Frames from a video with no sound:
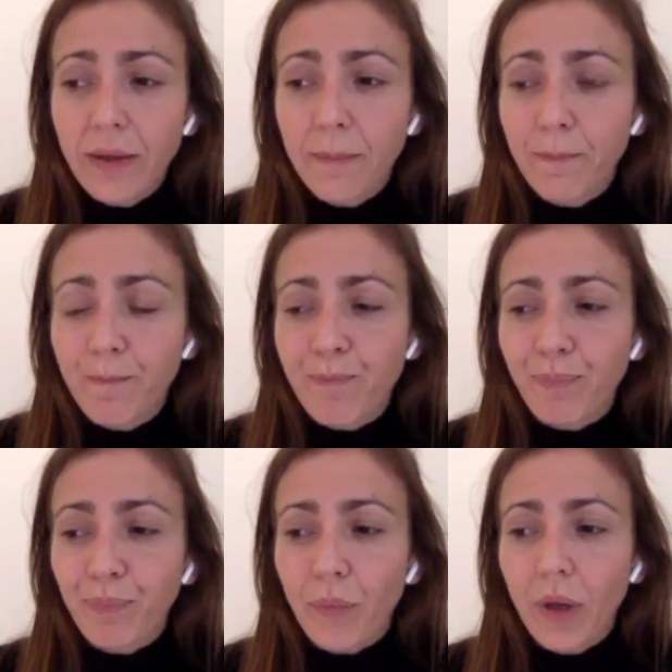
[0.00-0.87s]
them
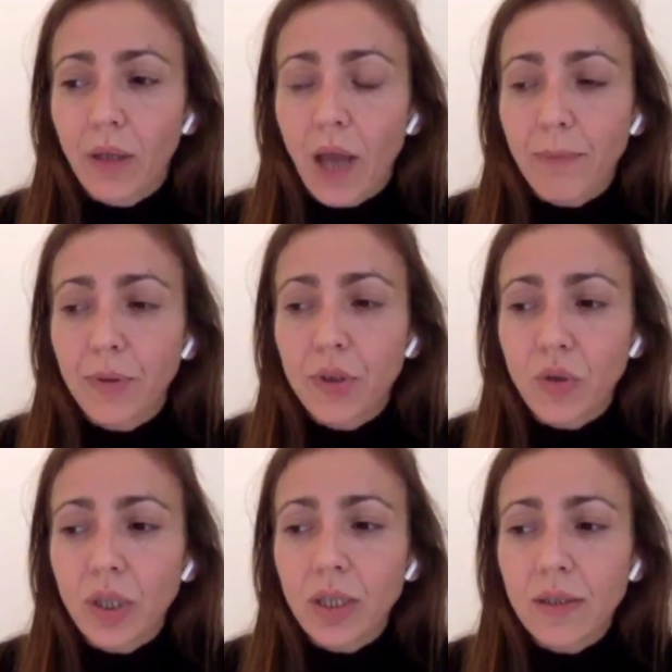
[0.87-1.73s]
an
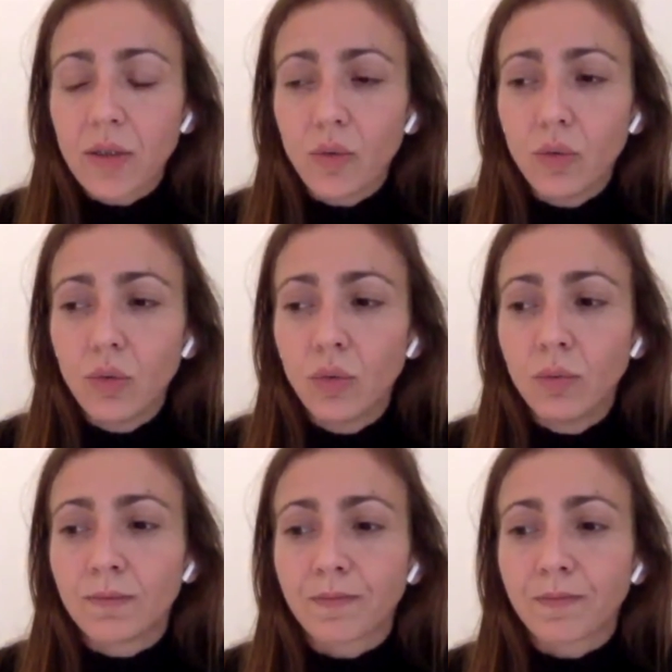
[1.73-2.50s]
opportunity to